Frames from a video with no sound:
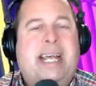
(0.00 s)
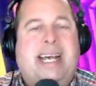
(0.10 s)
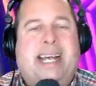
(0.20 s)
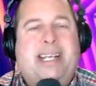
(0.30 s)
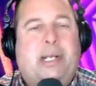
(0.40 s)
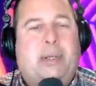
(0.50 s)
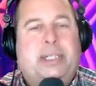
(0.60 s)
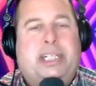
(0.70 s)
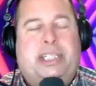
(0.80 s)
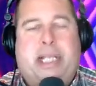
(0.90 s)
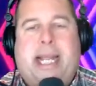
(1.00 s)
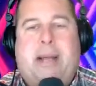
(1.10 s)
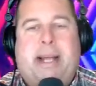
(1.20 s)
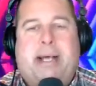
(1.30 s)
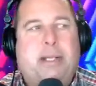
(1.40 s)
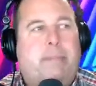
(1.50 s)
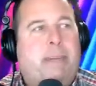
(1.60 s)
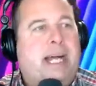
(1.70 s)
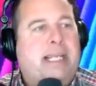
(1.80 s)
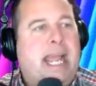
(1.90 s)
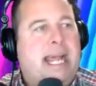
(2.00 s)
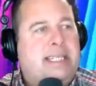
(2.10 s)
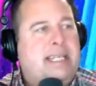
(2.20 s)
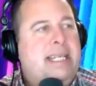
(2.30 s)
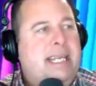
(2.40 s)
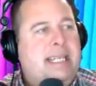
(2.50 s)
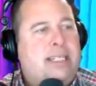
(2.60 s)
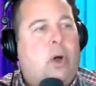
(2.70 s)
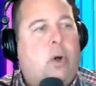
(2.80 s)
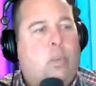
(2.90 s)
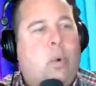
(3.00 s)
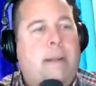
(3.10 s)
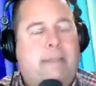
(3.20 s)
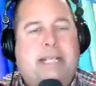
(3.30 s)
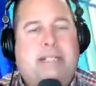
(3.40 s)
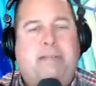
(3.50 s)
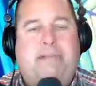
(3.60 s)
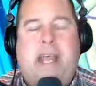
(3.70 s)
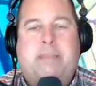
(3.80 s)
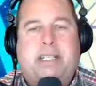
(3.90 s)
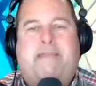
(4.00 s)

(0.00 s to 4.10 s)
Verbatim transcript: I encourage you to check out my other podcast, it's called What Makes You Famous.